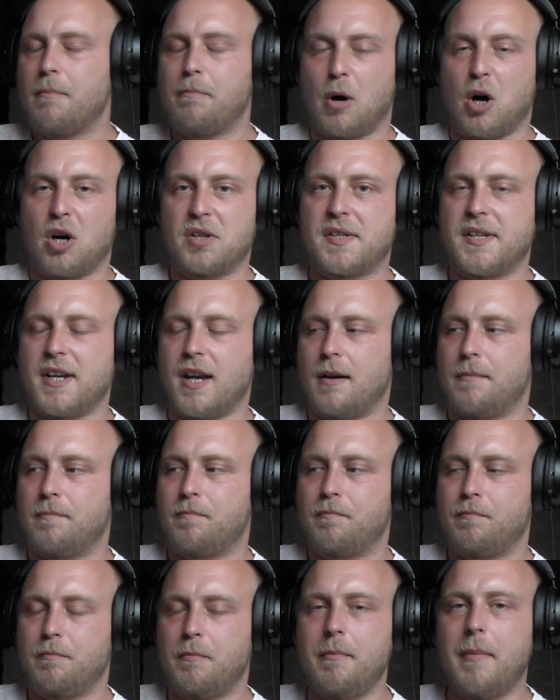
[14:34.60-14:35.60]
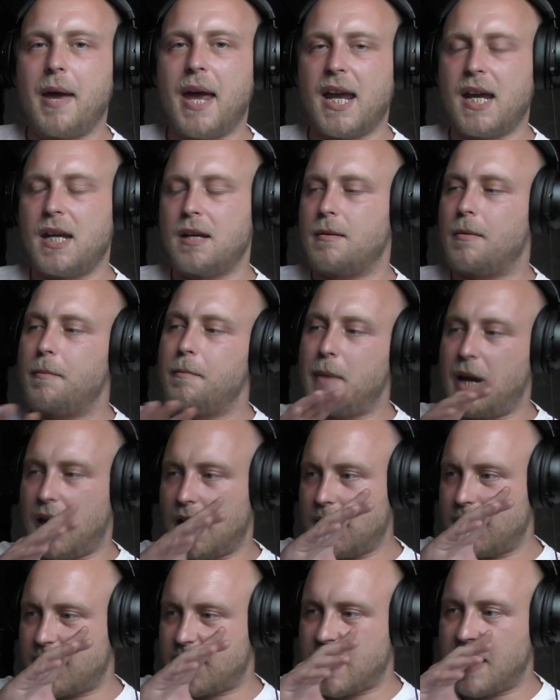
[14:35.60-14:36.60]
Bosnia.
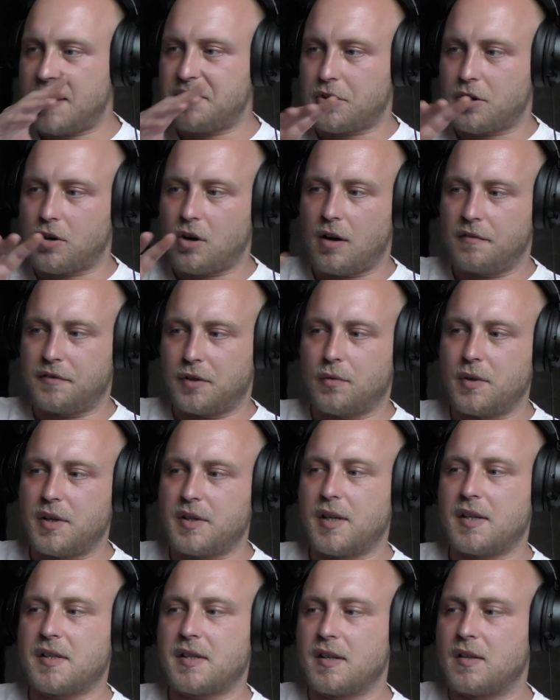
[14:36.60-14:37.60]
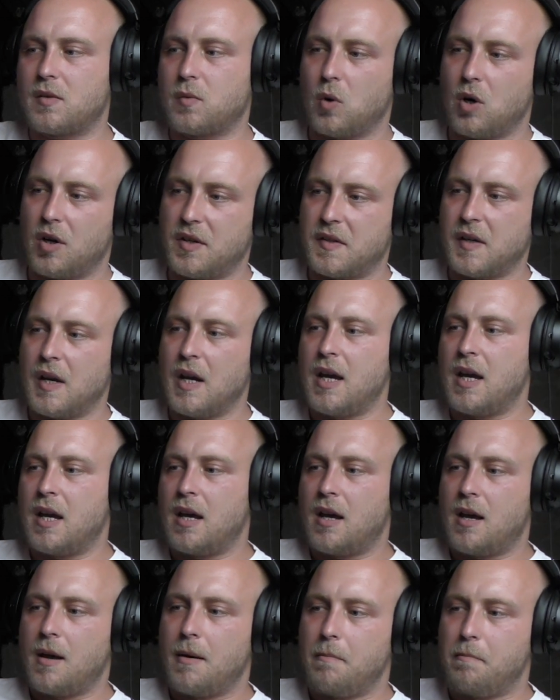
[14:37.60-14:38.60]
Main center of the resistance was
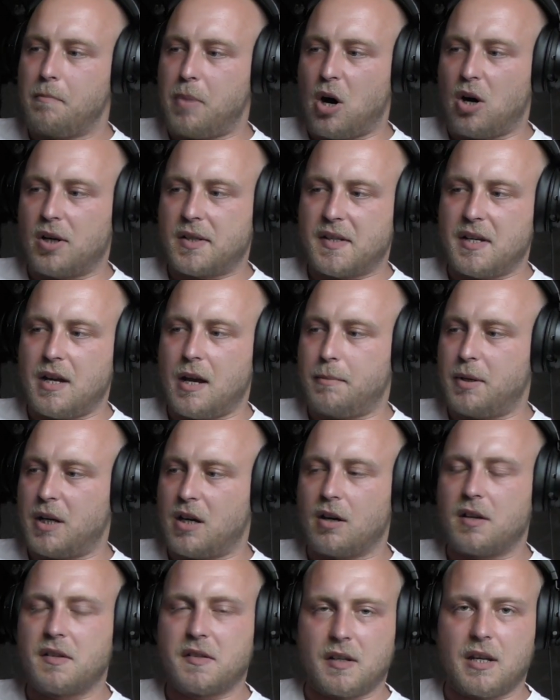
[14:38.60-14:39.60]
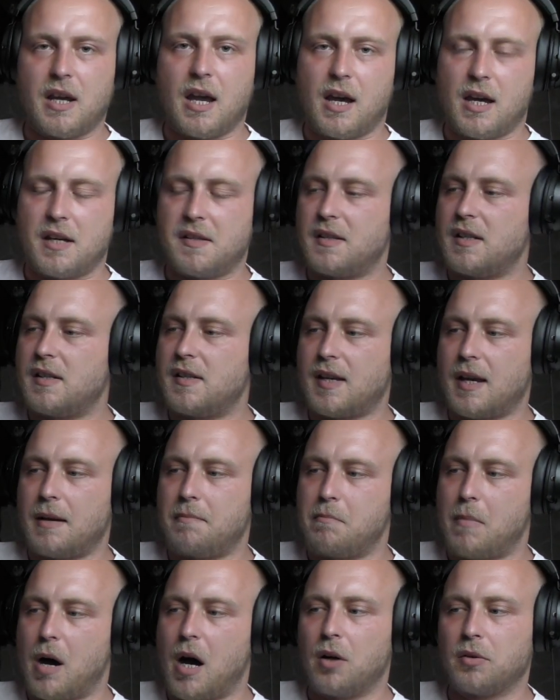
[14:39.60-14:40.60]
Bosnia, because, as he said,
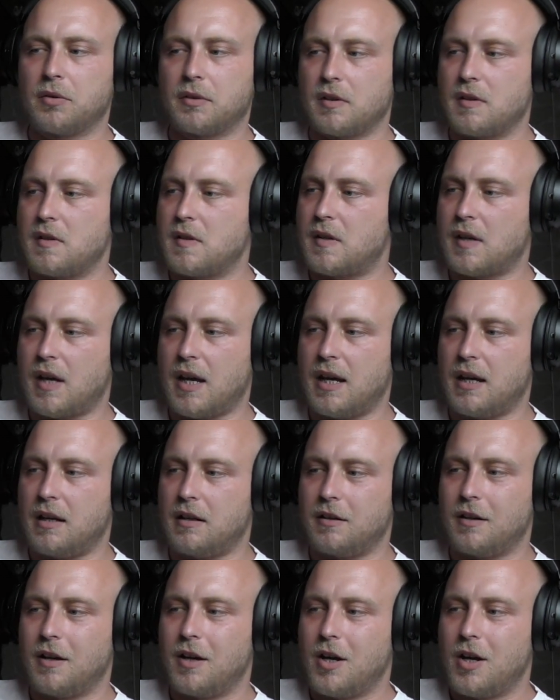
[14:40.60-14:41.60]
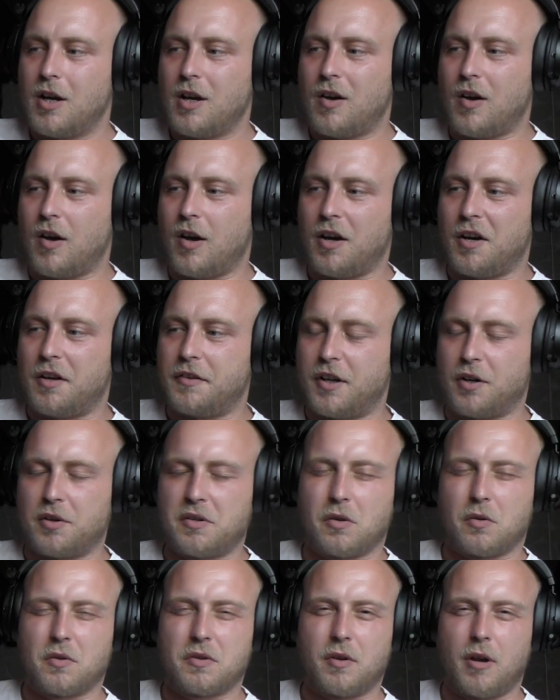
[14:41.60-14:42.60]
mountains, and
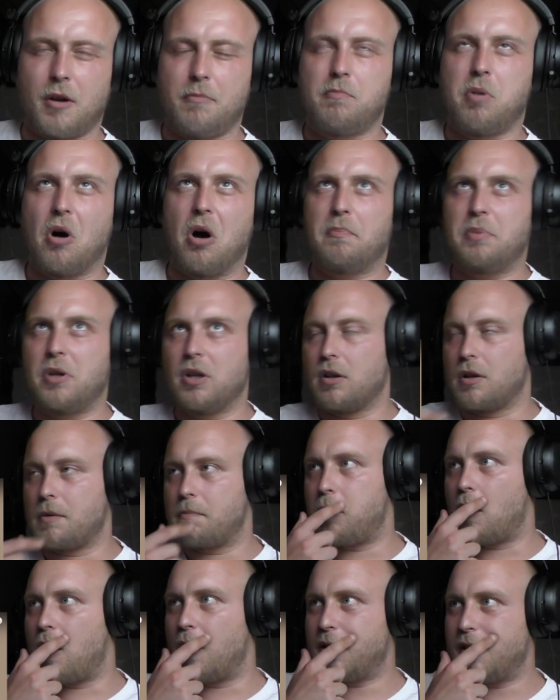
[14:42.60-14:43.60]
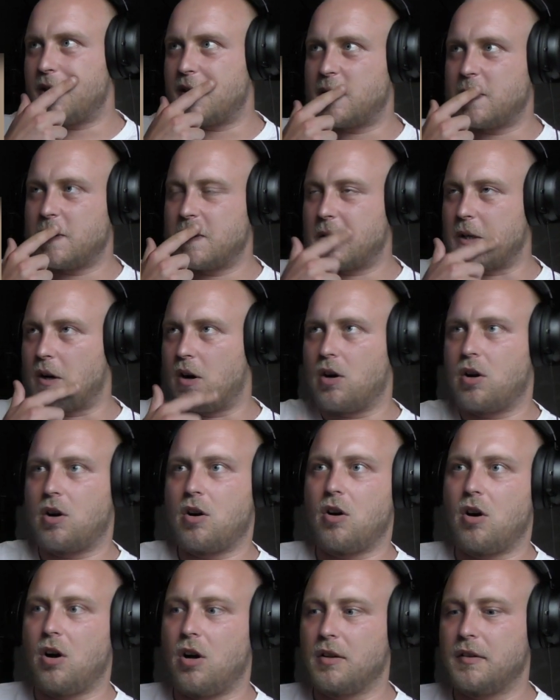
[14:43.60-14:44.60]
there's also a popular partisan song
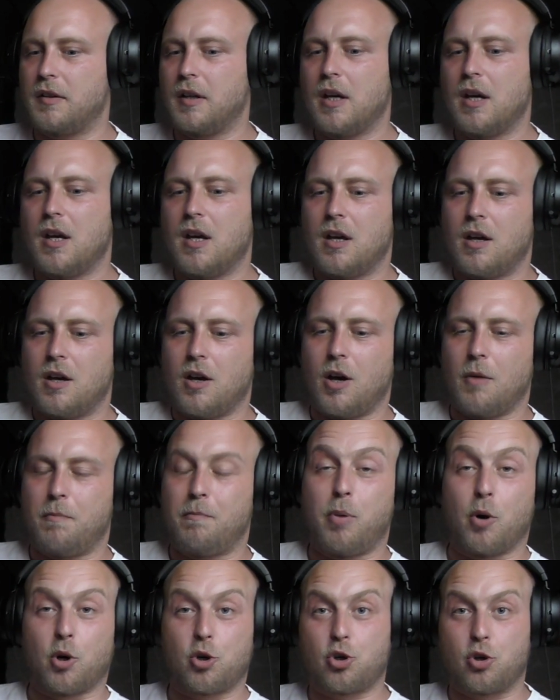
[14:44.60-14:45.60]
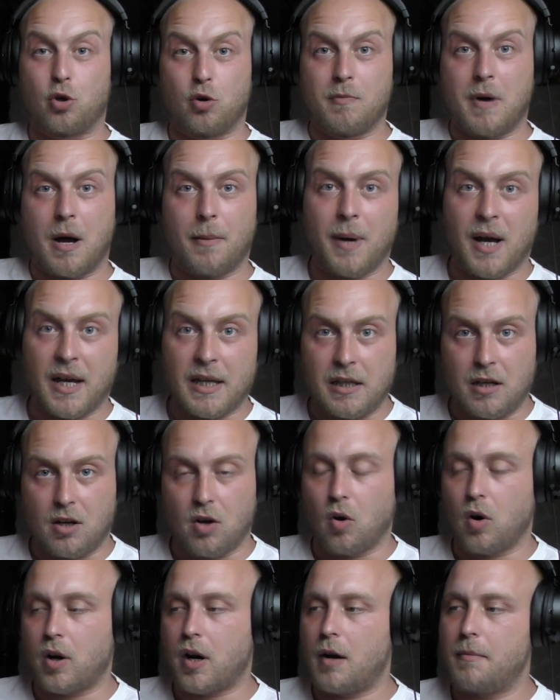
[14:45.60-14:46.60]
called Po šumama I
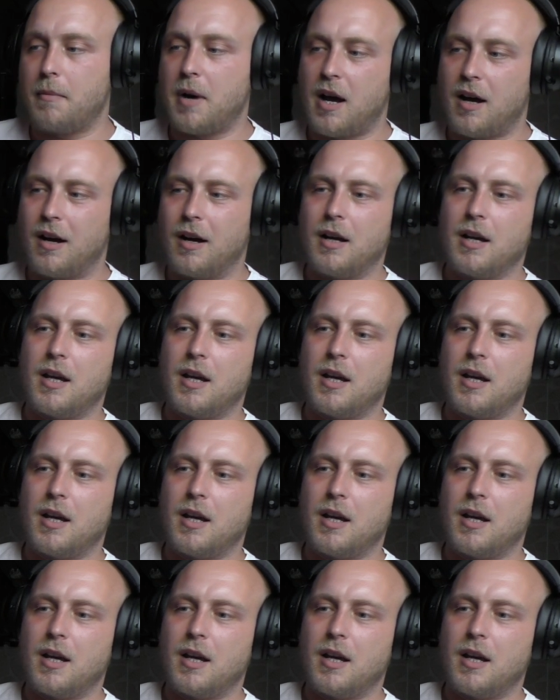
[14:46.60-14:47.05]
gorama,